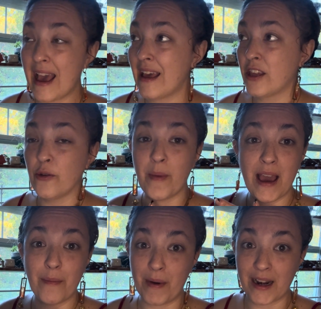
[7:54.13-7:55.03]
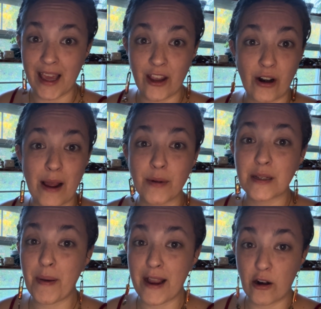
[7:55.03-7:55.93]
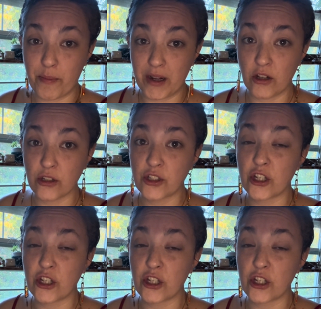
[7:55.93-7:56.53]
You make money, you're able to pay your bills.